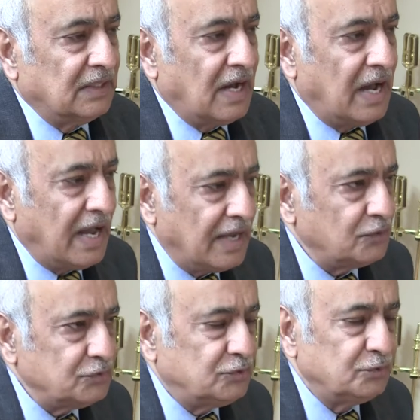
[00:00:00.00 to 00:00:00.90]

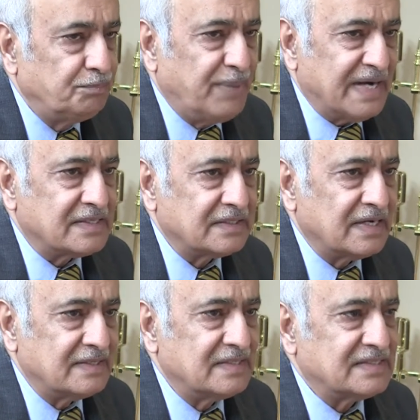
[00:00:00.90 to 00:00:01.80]
how to
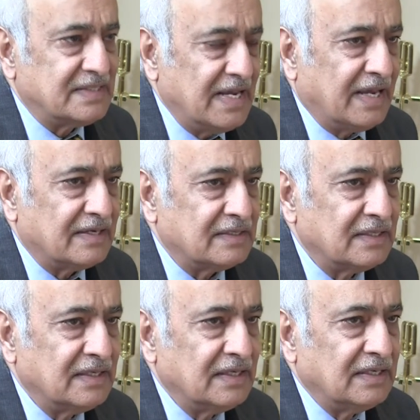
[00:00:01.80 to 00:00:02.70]
better understand,
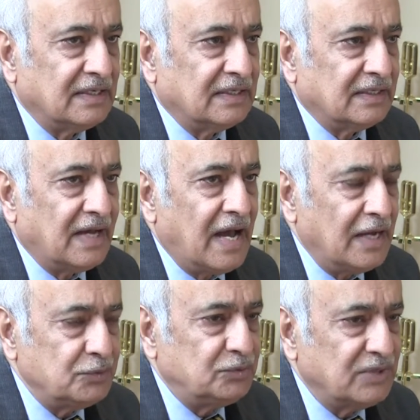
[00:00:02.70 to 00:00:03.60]

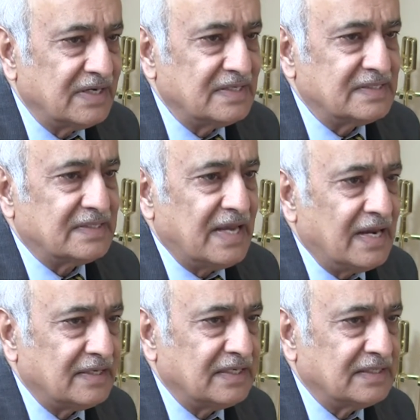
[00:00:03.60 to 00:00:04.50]
how to
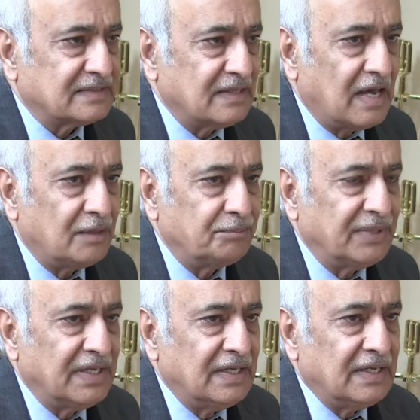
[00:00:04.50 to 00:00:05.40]
understand
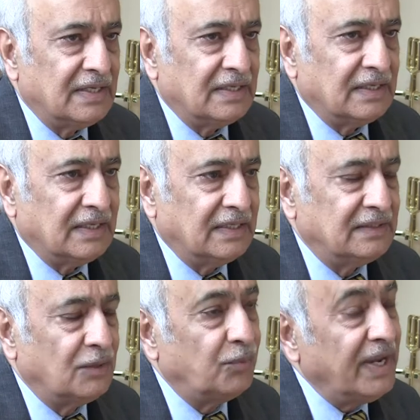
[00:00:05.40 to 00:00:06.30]
Islam
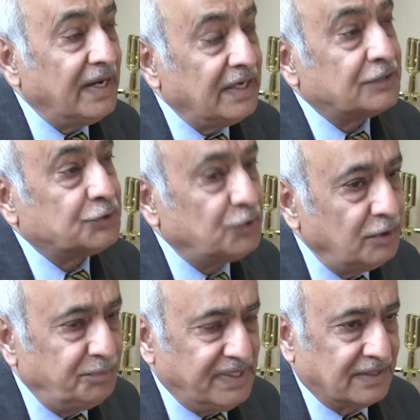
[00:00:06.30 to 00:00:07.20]
in the way it
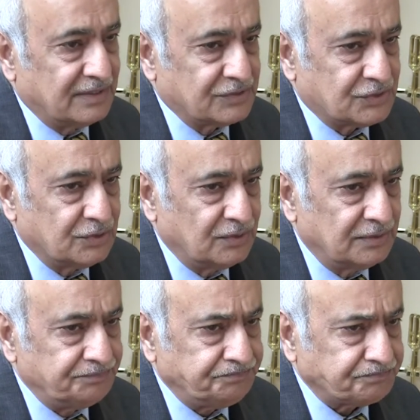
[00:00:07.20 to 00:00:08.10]
should be
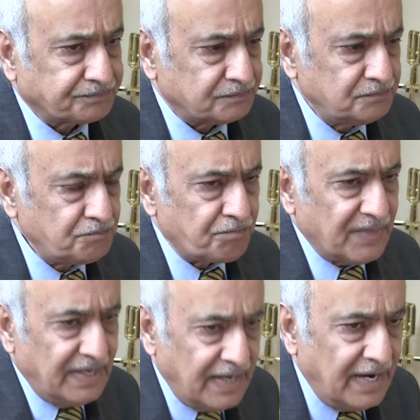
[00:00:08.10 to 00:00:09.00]
understood,
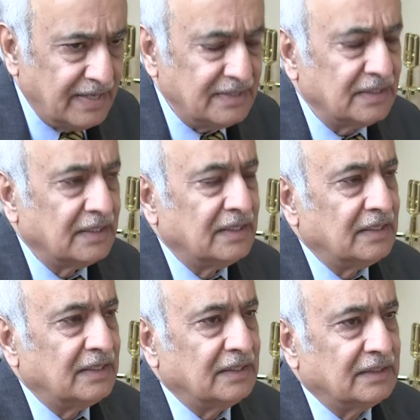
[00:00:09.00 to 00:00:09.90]
and
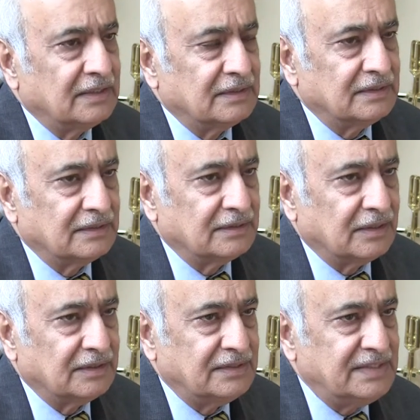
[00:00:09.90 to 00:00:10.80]

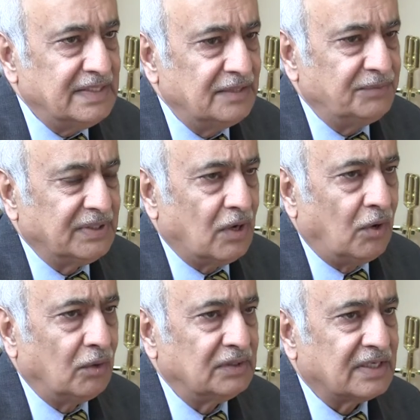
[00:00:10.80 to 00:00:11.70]
deal with
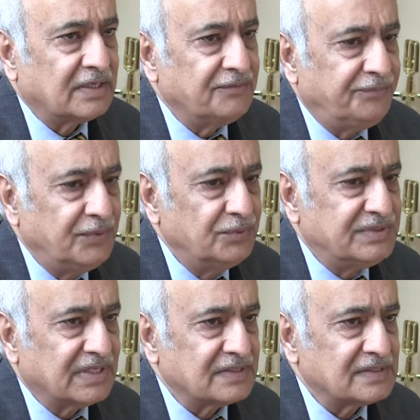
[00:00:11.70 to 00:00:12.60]
all the
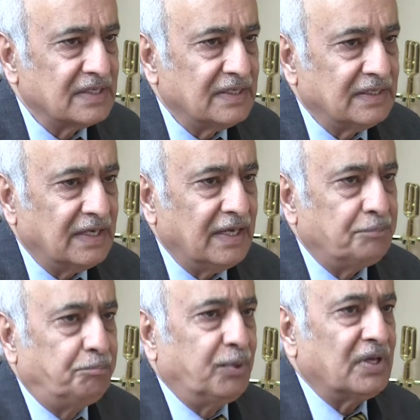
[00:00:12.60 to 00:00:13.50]
confusions
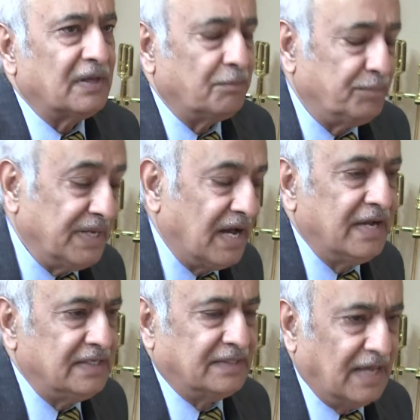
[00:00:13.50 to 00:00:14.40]
and put up
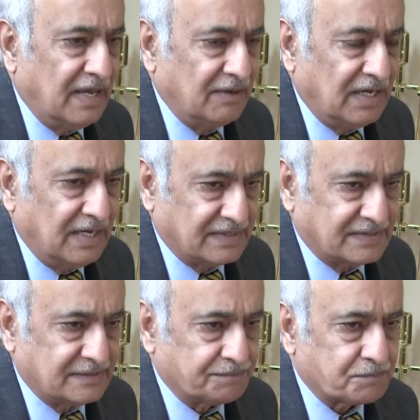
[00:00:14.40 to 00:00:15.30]
behind that,
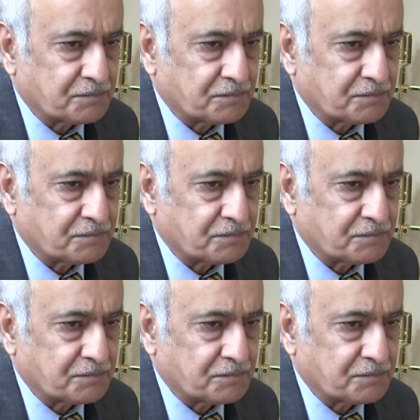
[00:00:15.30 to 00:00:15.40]
us.